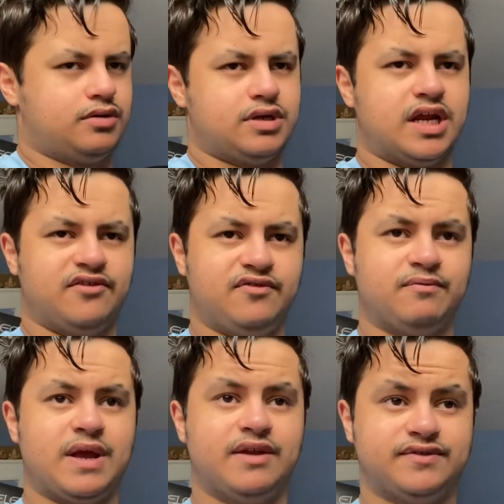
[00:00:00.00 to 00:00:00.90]
And
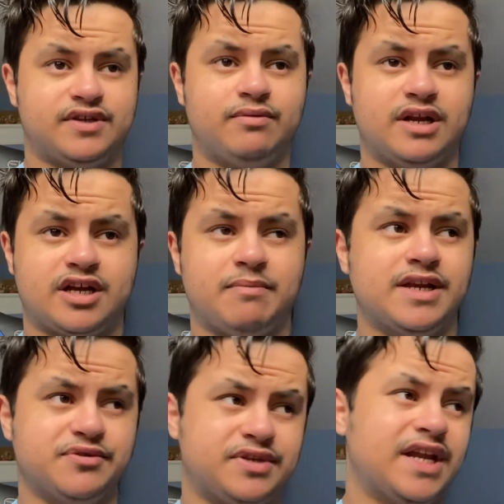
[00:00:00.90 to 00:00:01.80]
if someone like
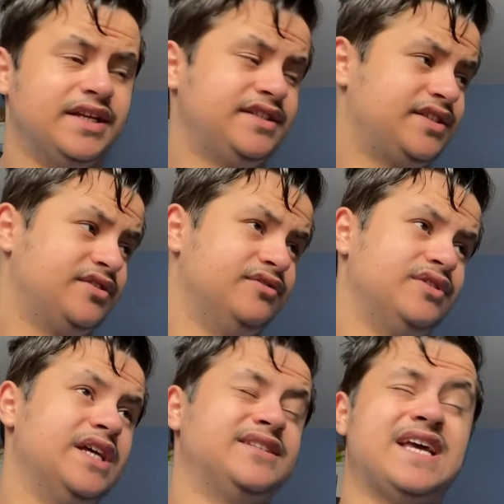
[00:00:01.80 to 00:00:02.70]
Emmanuel Dennis, who's
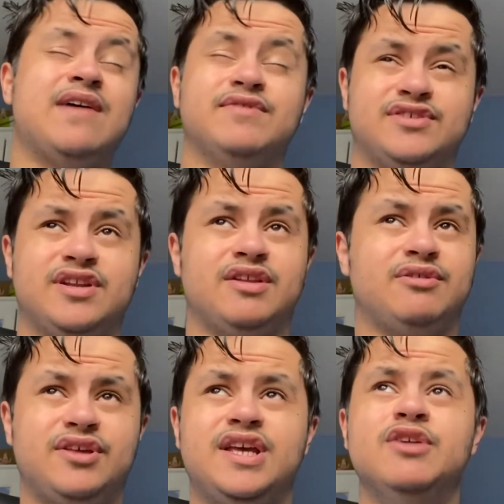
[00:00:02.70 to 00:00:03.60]
linked to Everton, and I
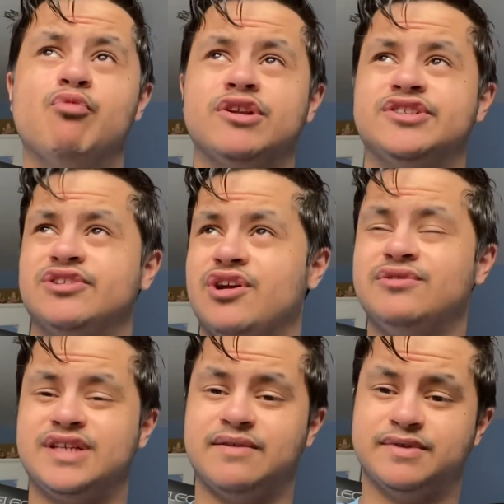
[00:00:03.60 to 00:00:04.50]
think he wants to go
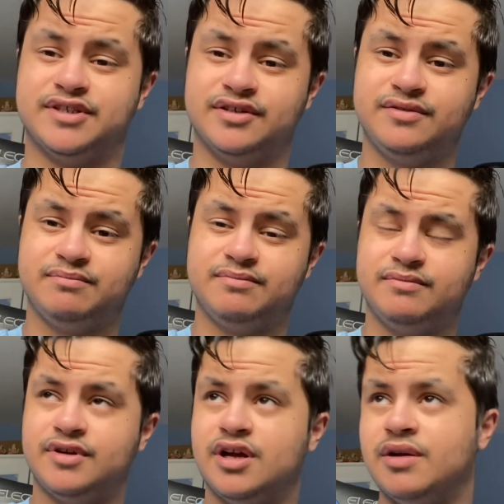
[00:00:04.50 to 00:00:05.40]
to Everton
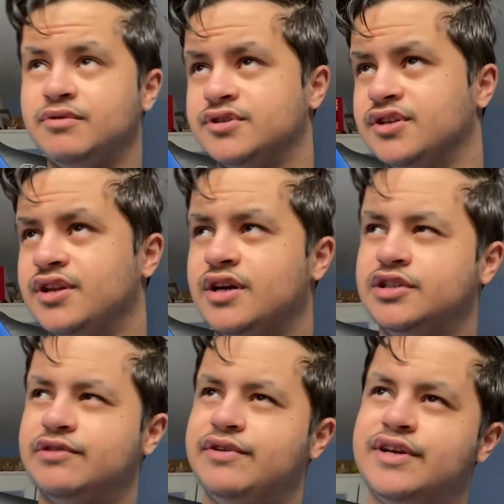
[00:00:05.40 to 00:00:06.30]
because of the
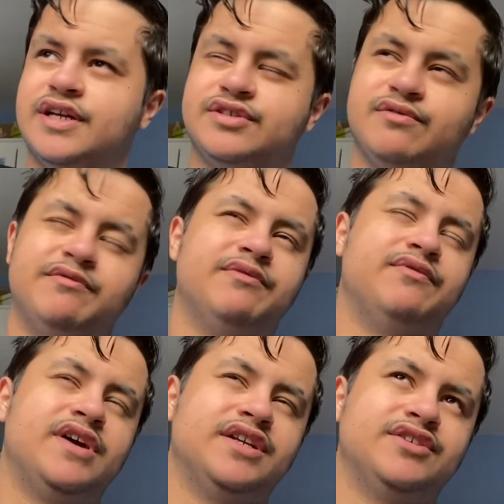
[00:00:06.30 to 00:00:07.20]
Nigerian connection with
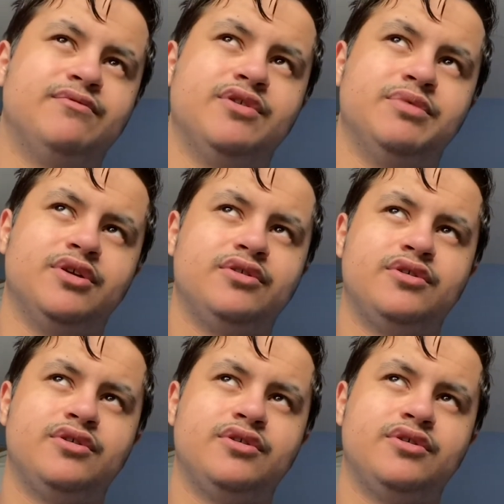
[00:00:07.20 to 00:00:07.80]
Alex Iwobi,